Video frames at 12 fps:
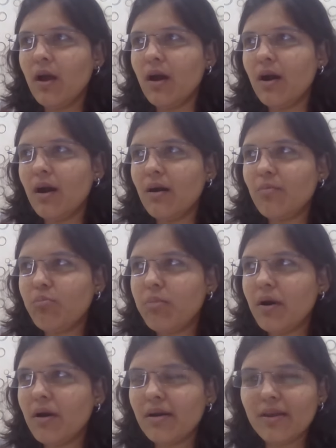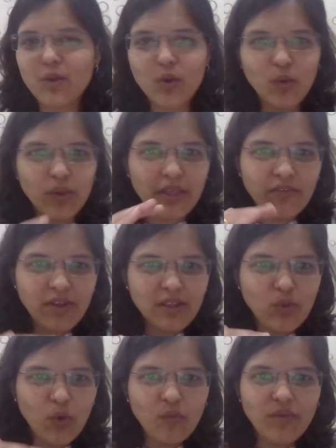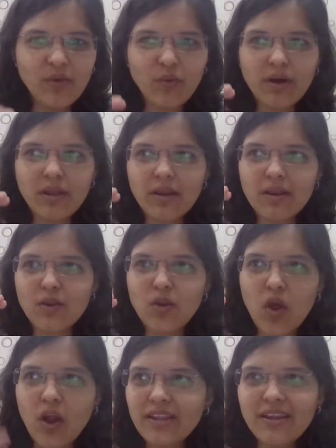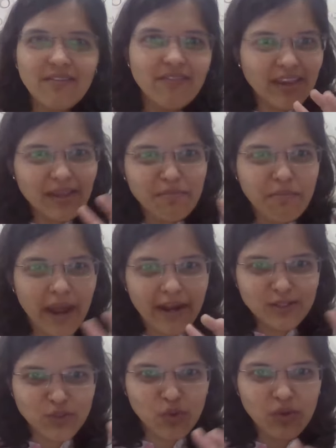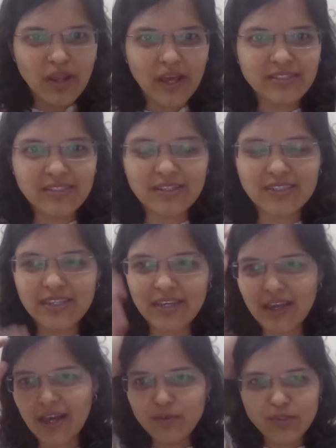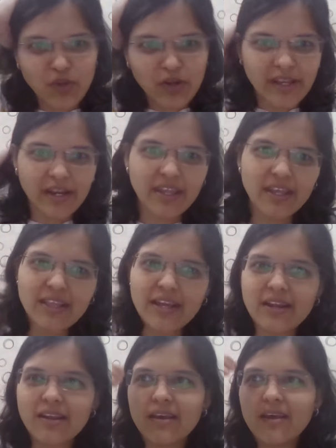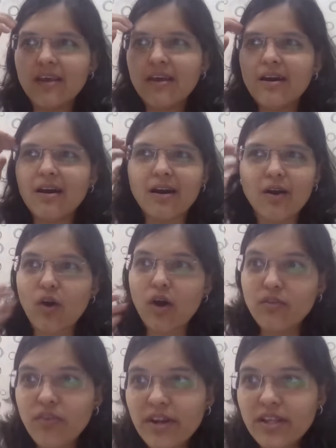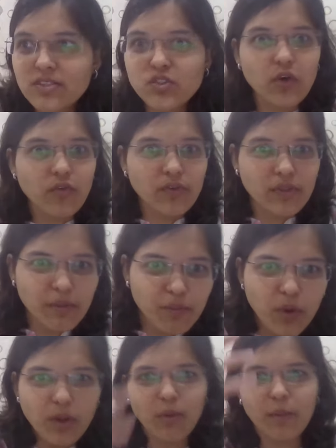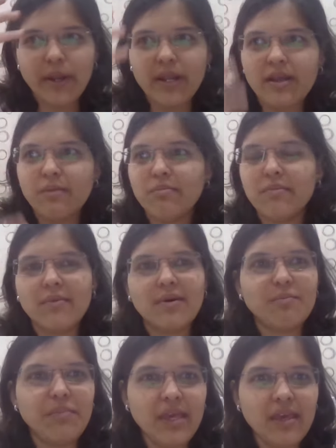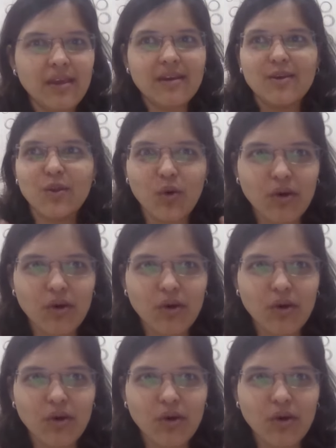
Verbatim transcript: Even though we were not in a very bad zone last Thursday, I was not getting that confidence of the bull momentum being,